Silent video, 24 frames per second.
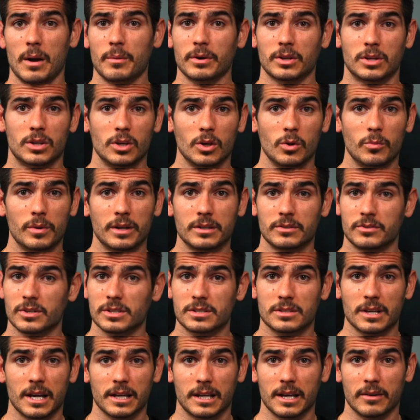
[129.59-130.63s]
i'm a human
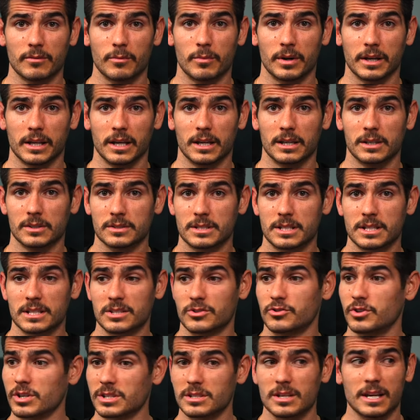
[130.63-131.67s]
just like everybody else
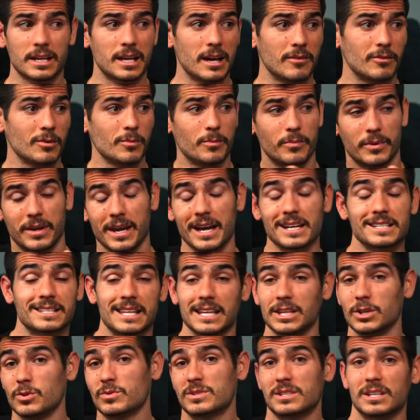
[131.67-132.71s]
is just like every guest
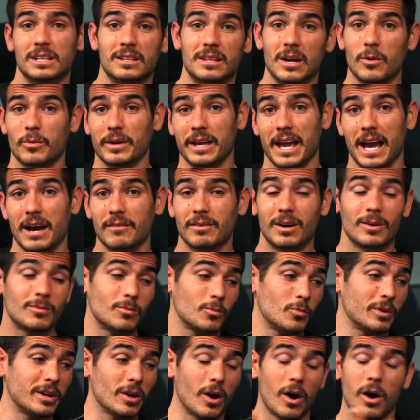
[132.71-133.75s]
that you see that we have on
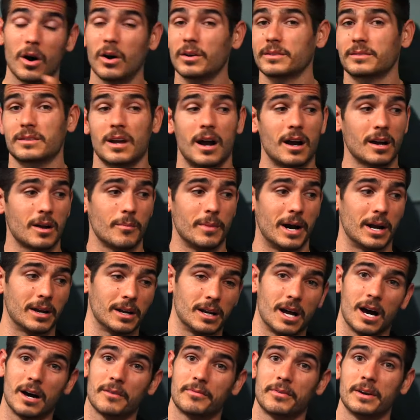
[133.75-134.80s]
we all talk about
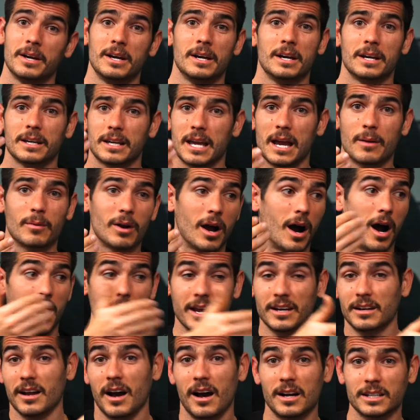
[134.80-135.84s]
it off camera
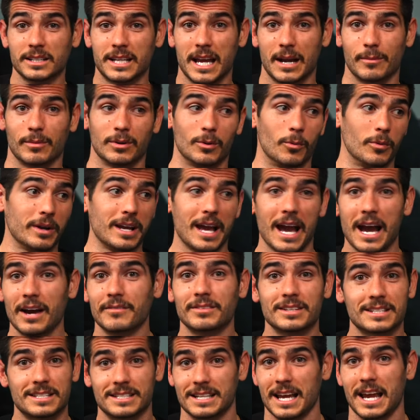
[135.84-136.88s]
and on camera we have
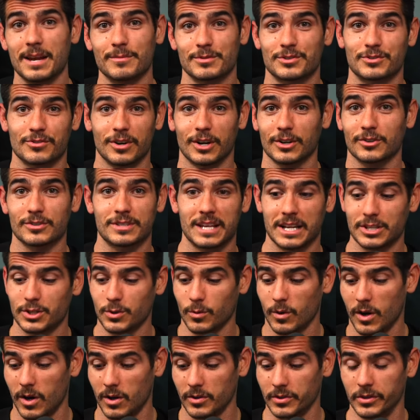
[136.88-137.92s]
the same struggles that
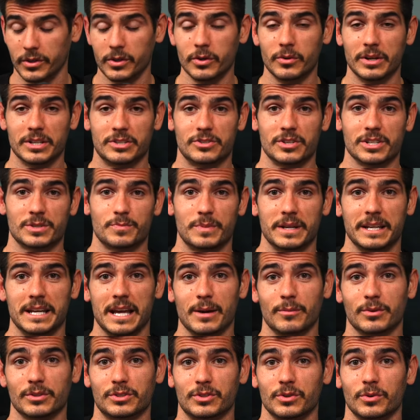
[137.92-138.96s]
you all do it's just being
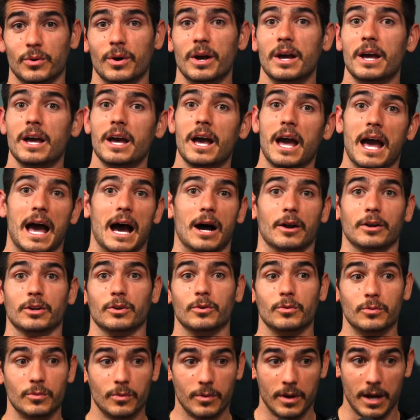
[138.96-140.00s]
able to how do
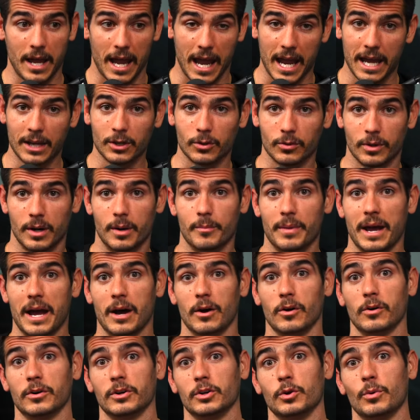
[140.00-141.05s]
you handle them
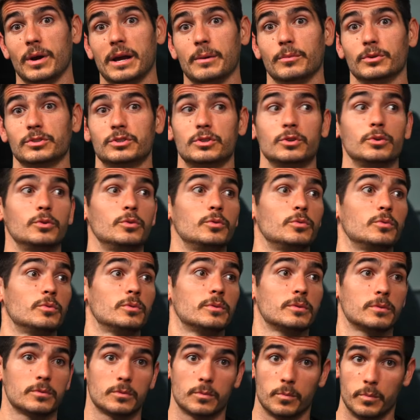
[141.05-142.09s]
how are you able to
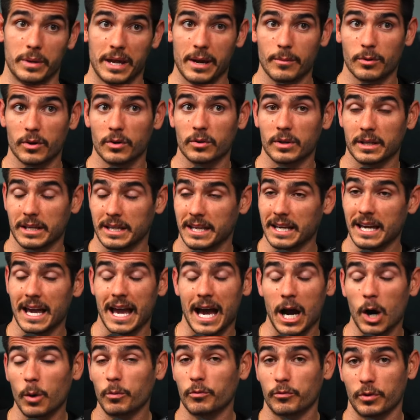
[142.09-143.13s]
be able to get
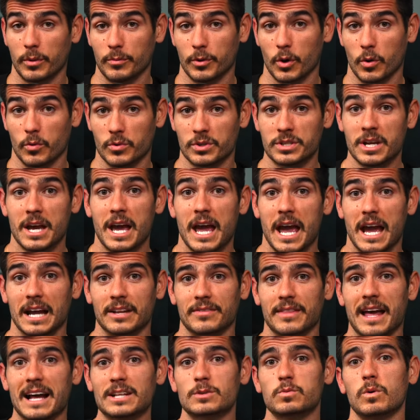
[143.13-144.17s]
help from those.
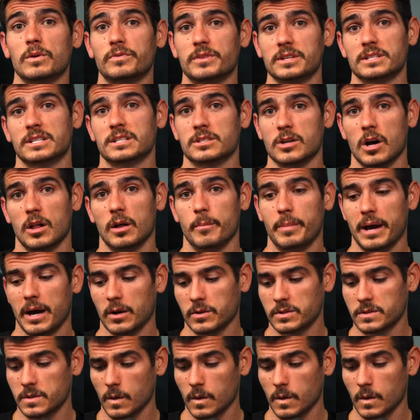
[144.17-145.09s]
And that's what this is all about.